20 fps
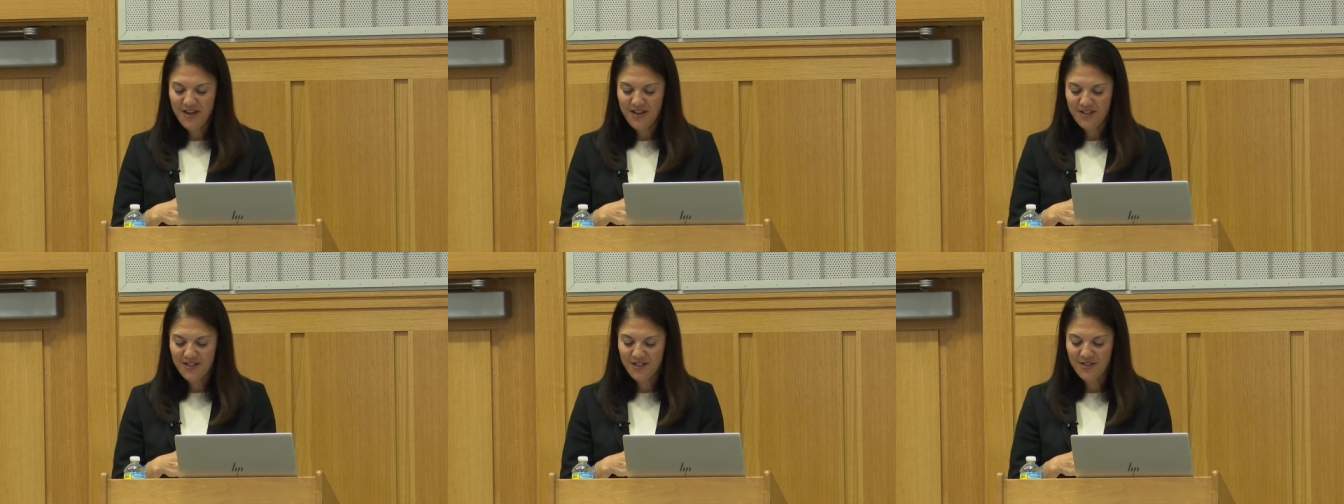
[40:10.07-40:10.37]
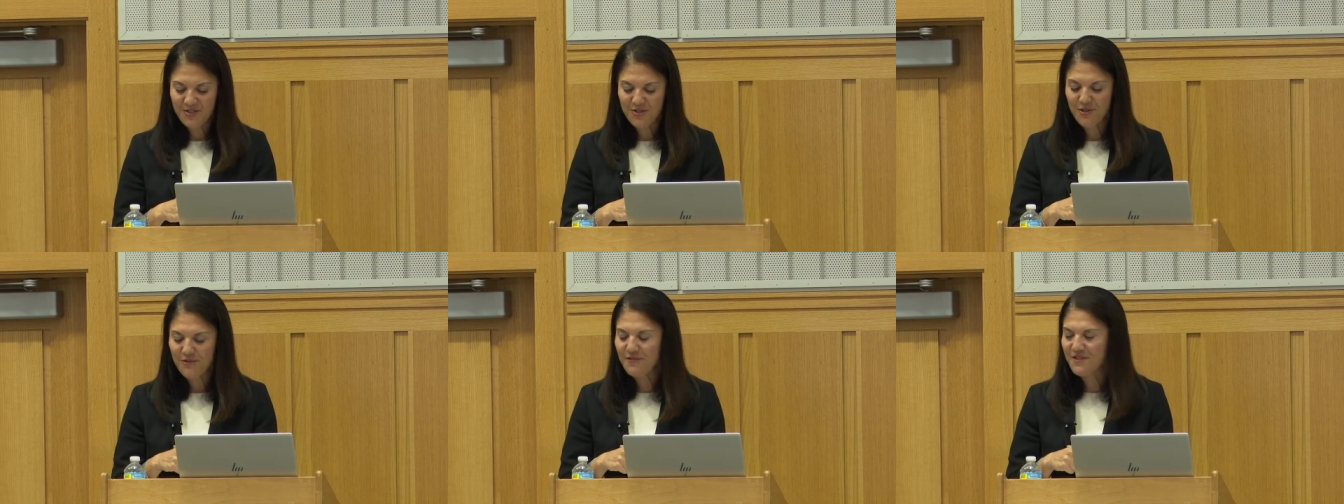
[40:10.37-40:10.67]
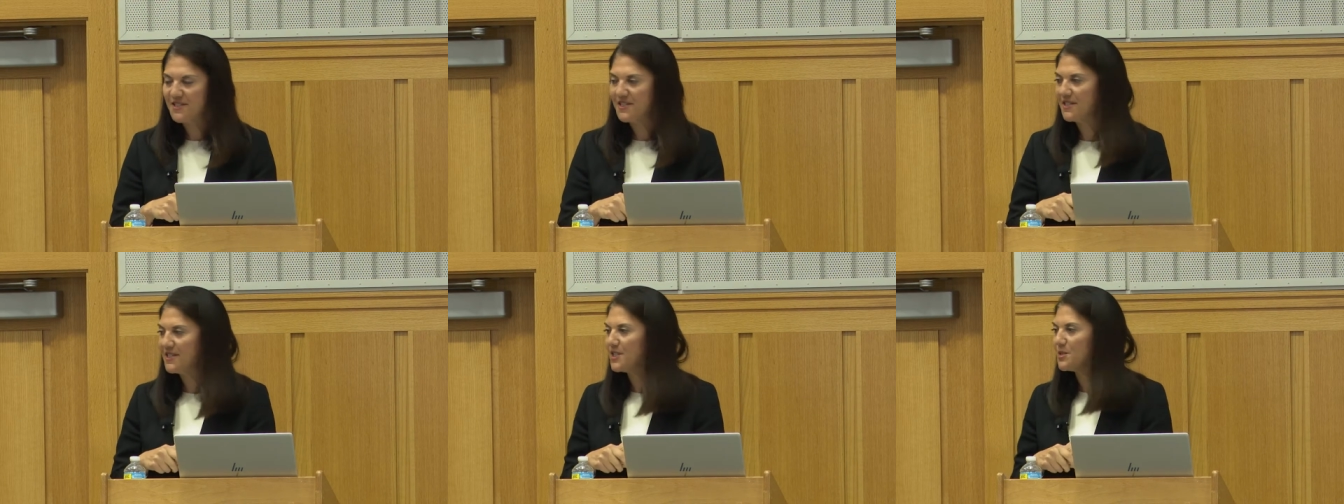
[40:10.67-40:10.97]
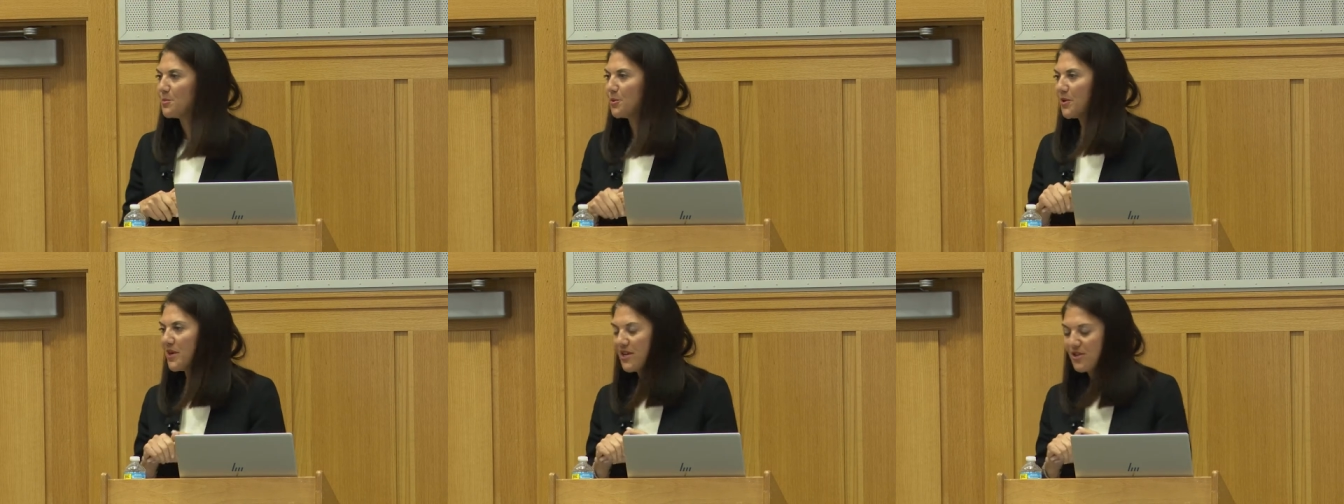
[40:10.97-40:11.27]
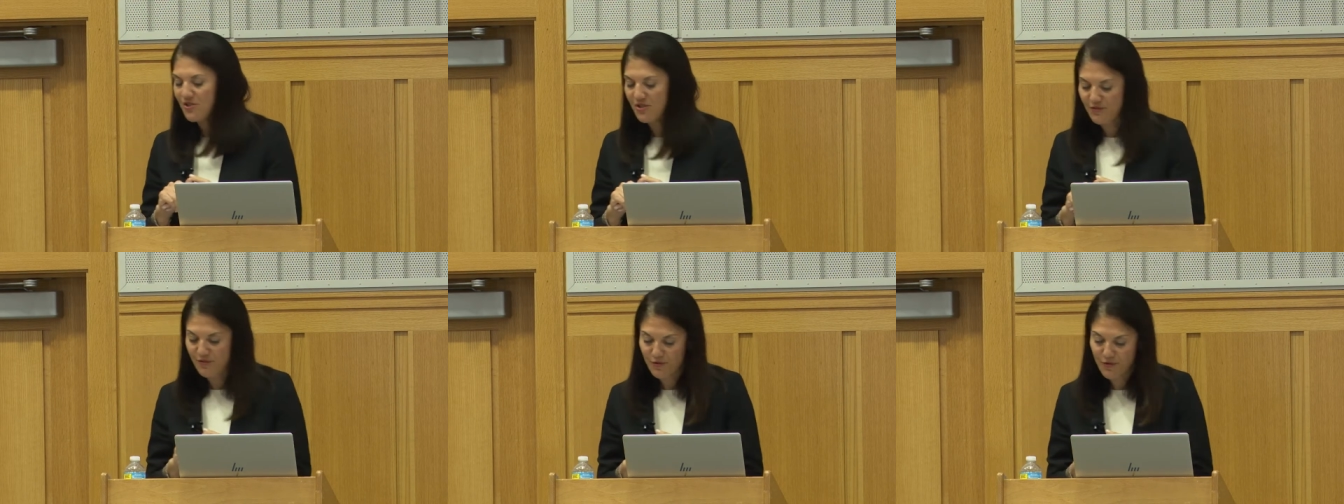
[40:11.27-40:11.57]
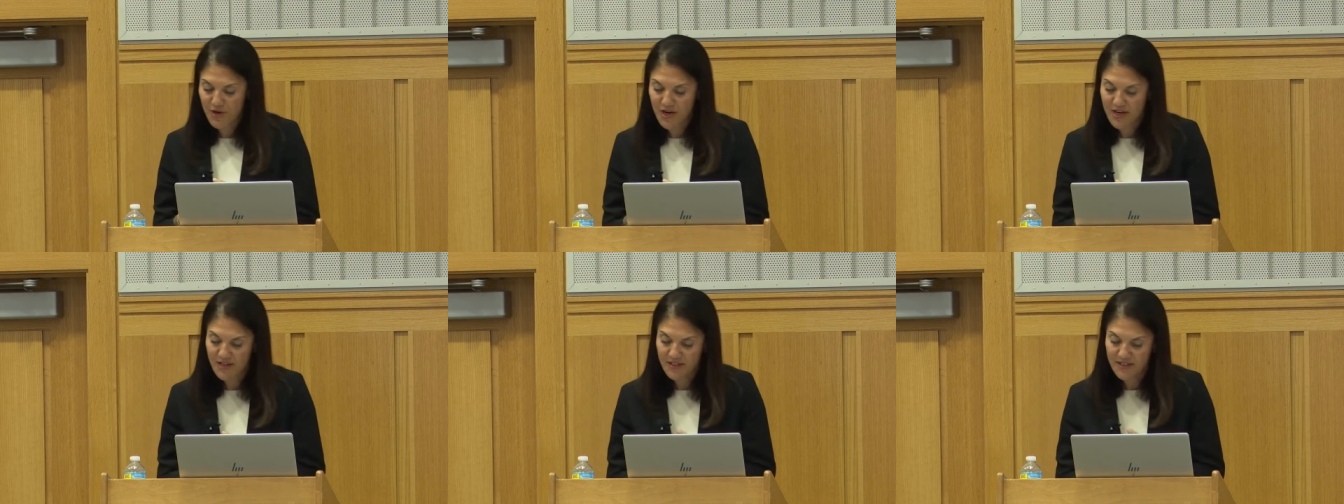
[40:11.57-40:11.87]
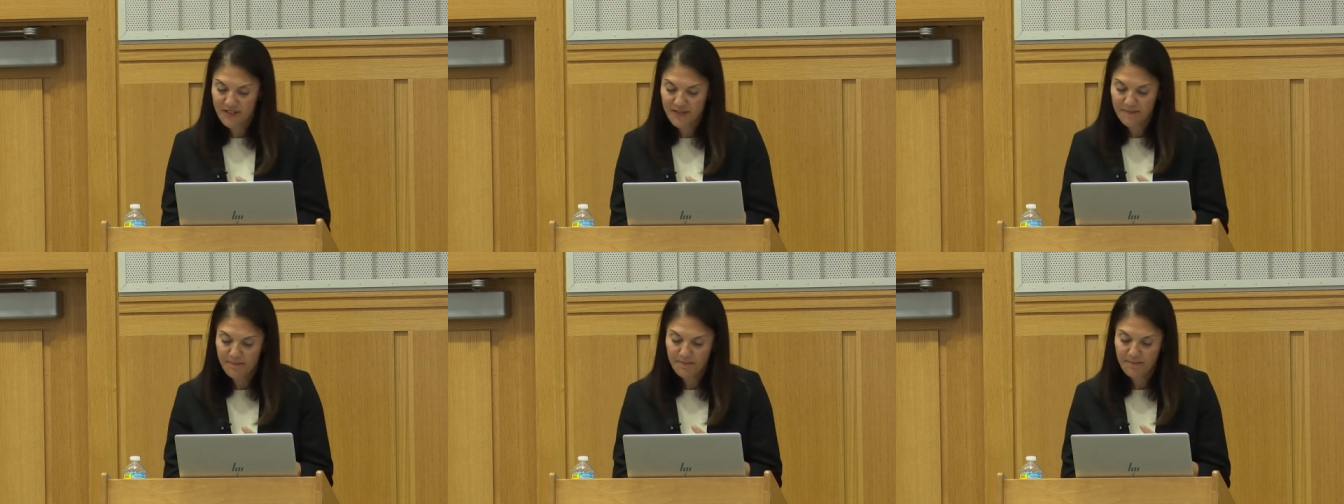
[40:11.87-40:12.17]
to serve as an inspiration for
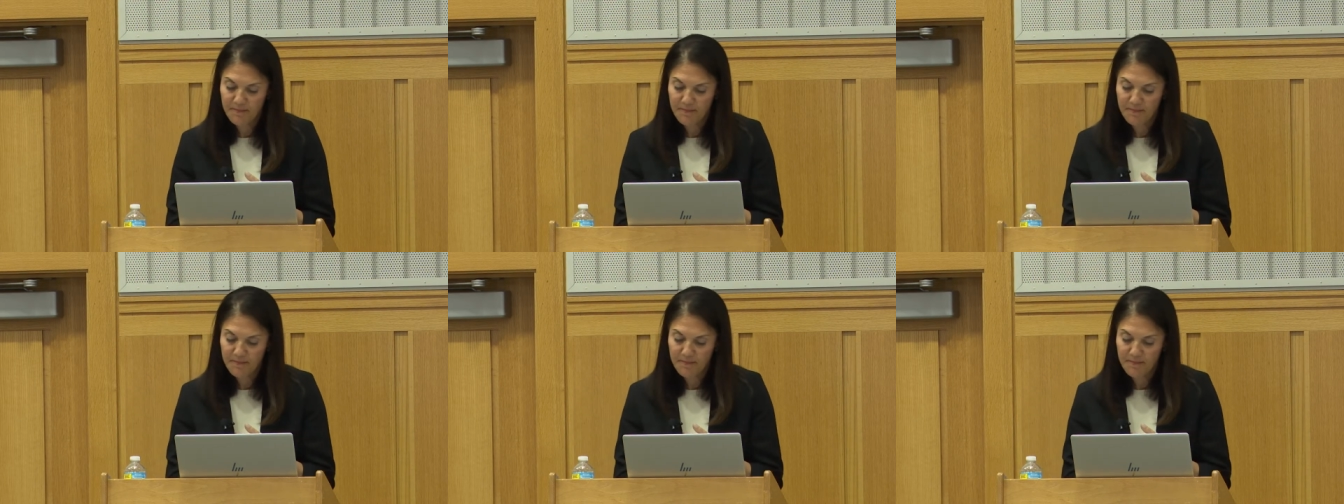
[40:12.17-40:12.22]
us.